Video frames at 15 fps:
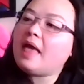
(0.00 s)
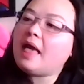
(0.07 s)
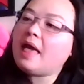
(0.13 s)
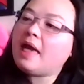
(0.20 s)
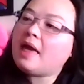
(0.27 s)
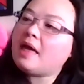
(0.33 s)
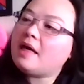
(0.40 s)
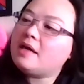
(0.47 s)

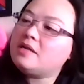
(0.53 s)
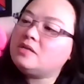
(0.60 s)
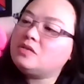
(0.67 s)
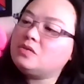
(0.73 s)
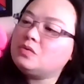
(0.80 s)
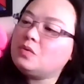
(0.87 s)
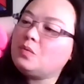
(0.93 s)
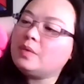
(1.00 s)
And
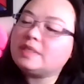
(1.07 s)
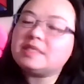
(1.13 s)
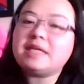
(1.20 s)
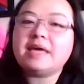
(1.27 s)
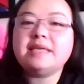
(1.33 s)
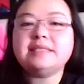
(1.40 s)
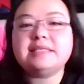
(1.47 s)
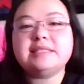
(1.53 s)
what's
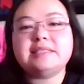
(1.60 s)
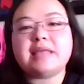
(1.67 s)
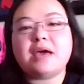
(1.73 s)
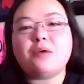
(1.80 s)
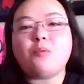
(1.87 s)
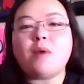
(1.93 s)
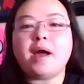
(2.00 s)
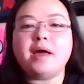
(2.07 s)
nice is
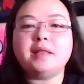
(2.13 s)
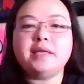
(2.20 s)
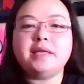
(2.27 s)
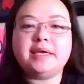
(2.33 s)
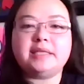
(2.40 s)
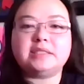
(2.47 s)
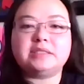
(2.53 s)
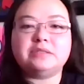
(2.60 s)
that while
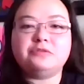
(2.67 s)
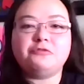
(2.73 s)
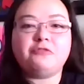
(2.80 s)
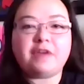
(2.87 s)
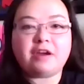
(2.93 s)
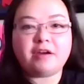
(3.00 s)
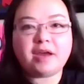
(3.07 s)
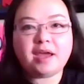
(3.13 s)
it's
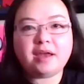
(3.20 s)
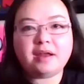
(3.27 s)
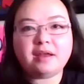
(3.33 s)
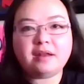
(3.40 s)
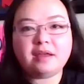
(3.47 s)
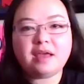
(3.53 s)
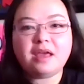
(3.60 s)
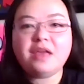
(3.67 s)
variegated,
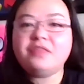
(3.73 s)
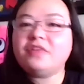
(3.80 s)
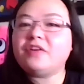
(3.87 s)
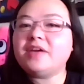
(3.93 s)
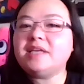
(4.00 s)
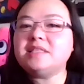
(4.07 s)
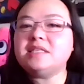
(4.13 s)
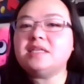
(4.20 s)
there
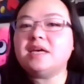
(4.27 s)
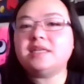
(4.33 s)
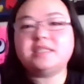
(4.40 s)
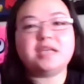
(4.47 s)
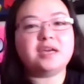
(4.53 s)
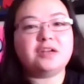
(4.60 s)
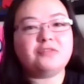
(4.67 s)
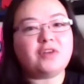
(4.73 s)
isn't a
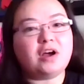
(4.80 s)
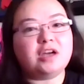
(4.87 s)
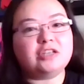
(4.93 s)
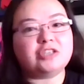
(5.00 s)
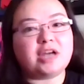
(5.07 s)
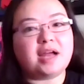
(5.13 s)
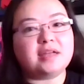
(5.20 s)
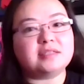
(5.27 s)
ton of
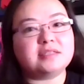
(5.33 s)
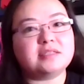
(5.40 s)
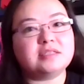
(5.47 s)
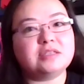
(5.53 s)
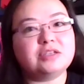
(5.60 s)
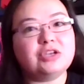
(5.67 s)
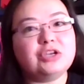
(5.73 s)
contrast.